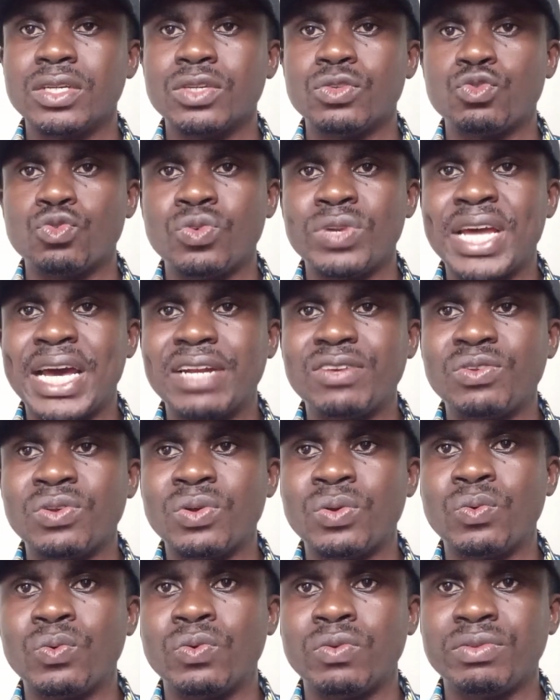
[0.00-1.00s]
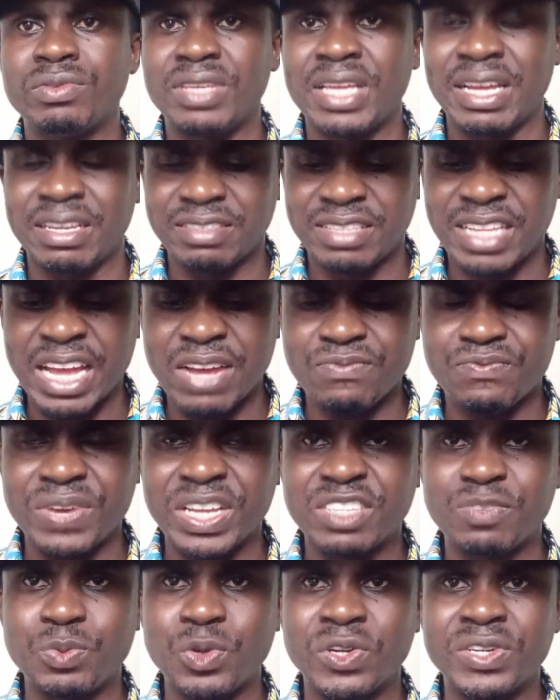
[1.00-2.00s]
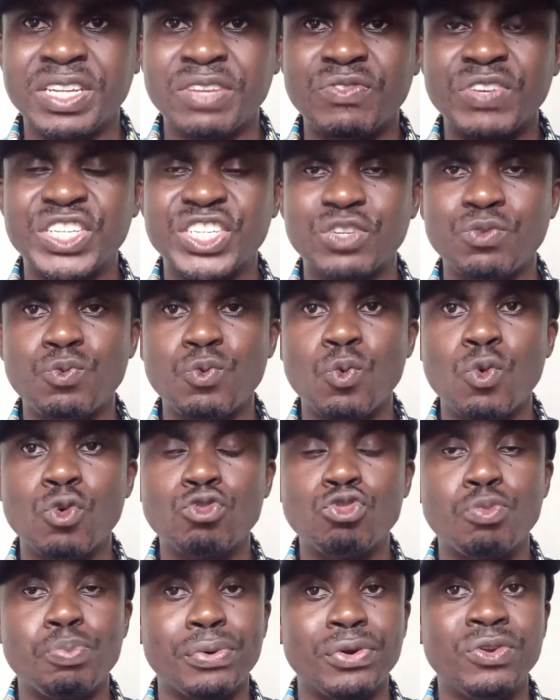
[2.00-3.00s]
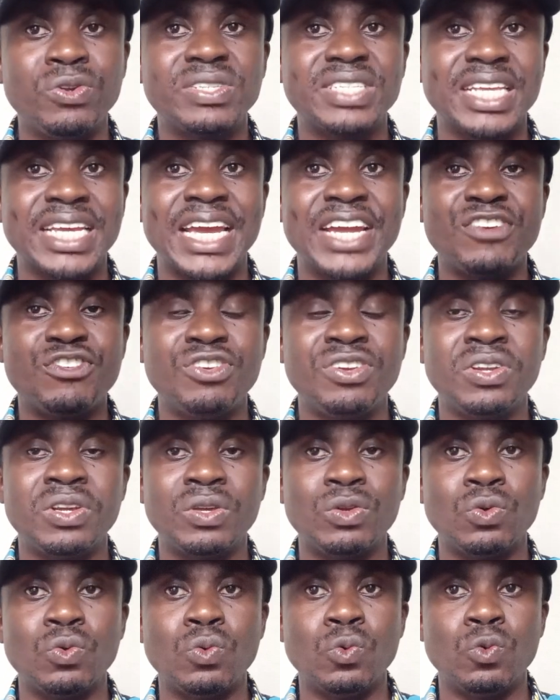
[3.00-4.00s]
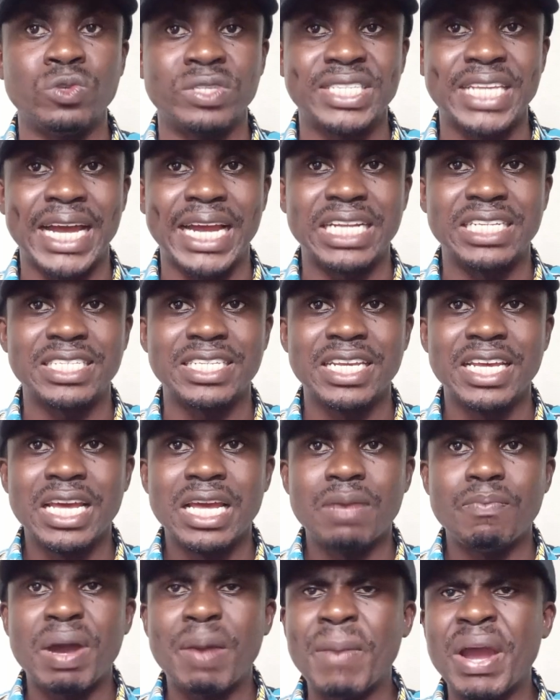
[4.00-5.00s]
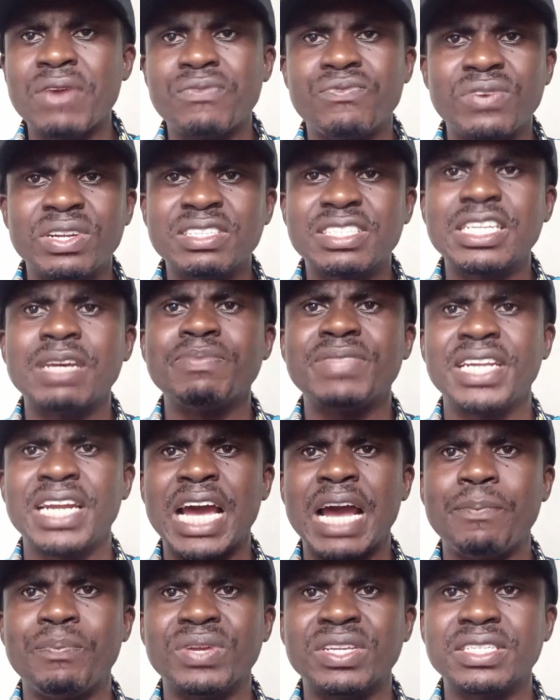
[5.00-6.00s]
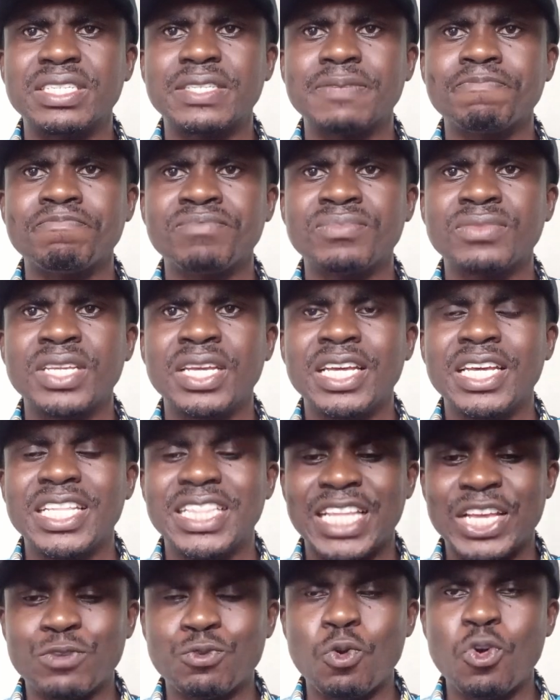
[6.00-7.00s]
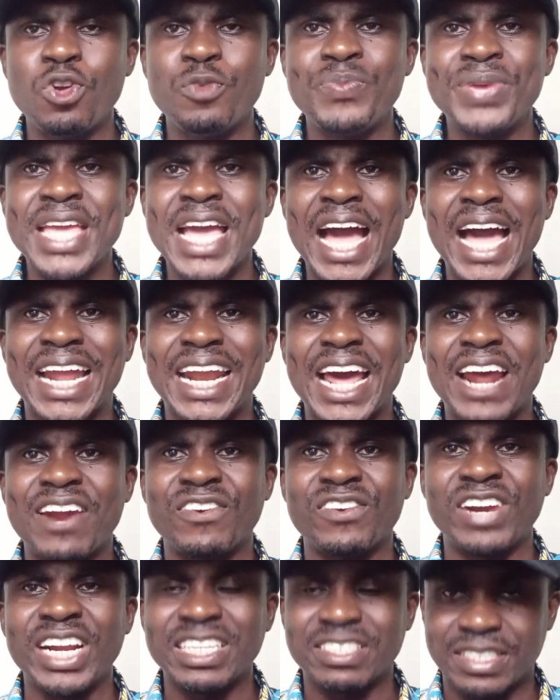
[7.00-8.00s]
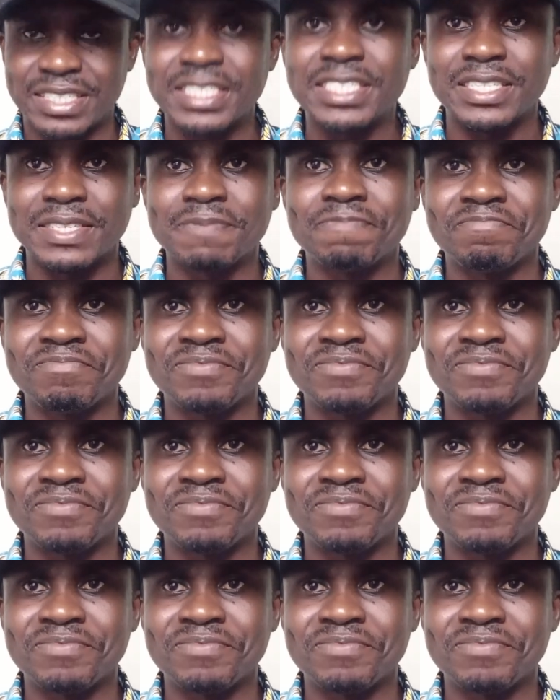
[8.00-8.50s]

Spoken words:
So that, yes, that first meiotic division, we want to produce secondary oocyte. But my friends, something happens. There's going to be an arrest,